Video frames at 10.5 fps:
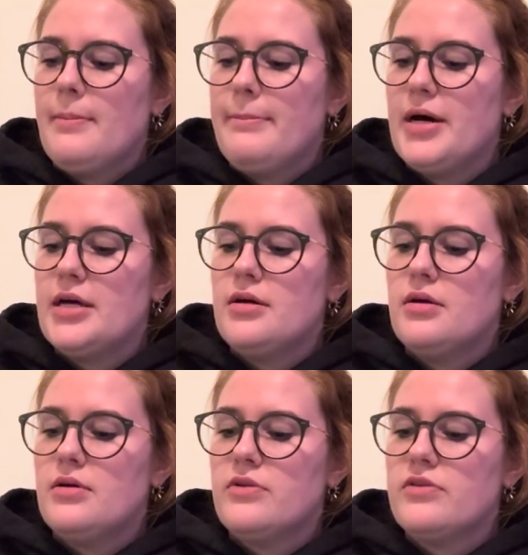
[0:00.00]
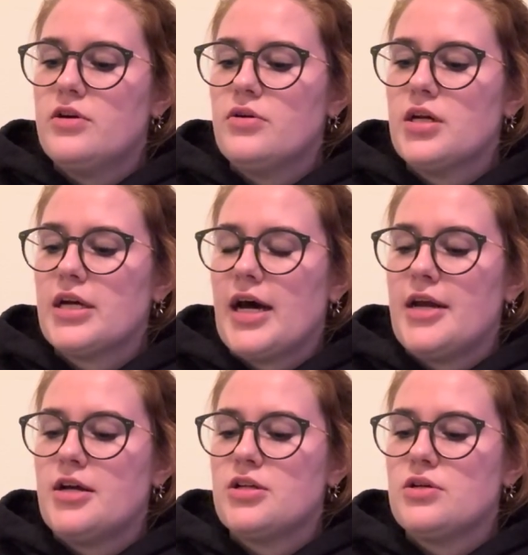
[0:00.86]
But still gonna
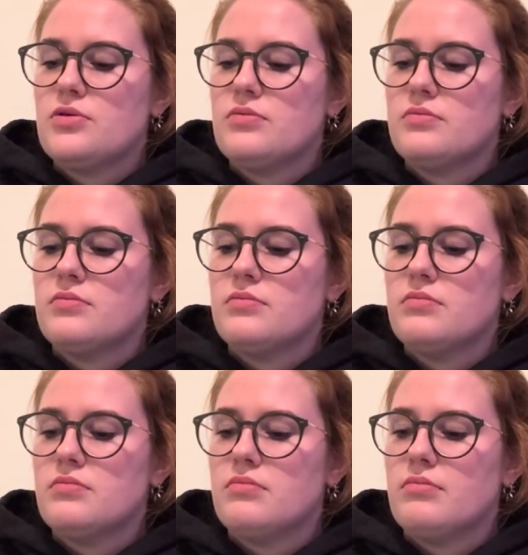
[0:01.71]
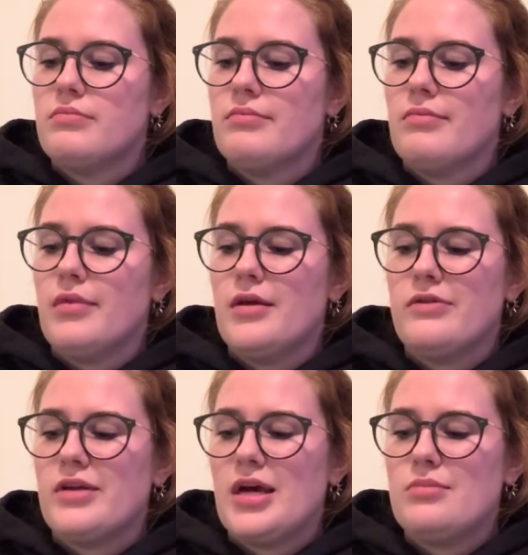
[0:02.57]
kind of do the
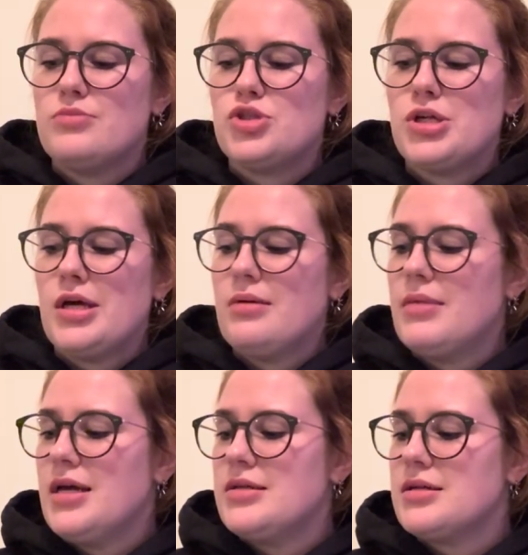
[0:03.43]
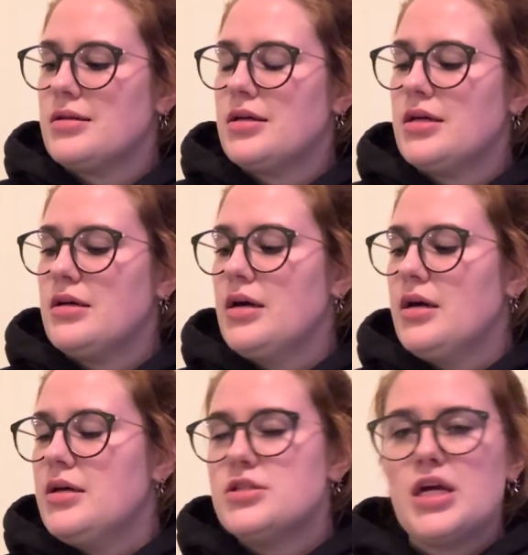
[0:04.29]
same shit, basically.
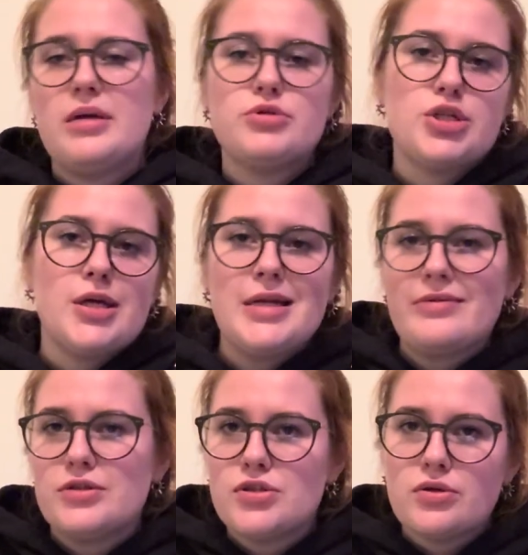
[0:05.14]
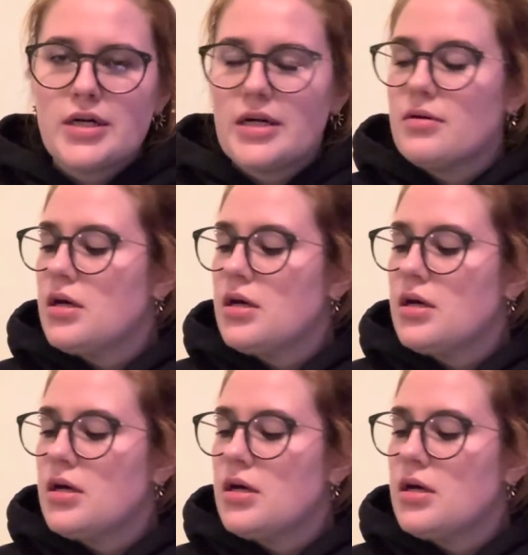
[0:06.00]
Same shit, different story.